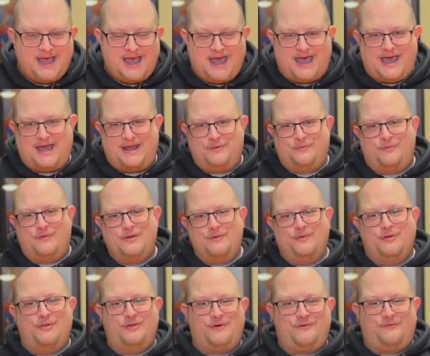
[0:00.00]
and we
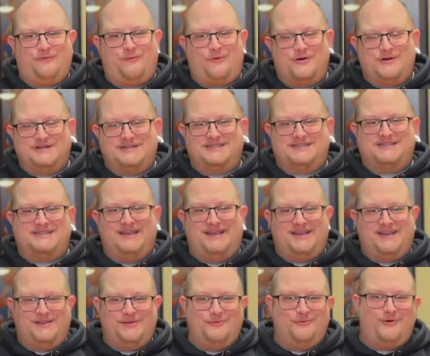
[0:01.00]
will look forward to
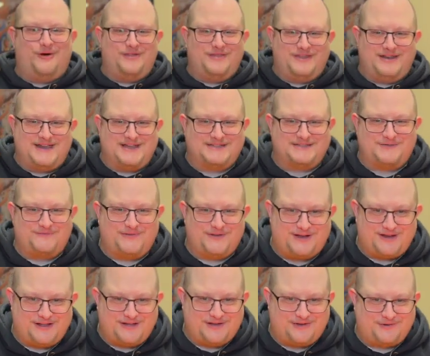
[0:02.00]
seeing you on the next
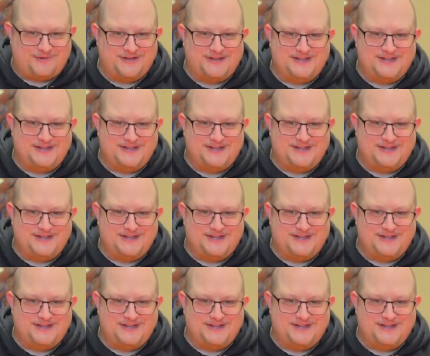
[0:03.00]
video.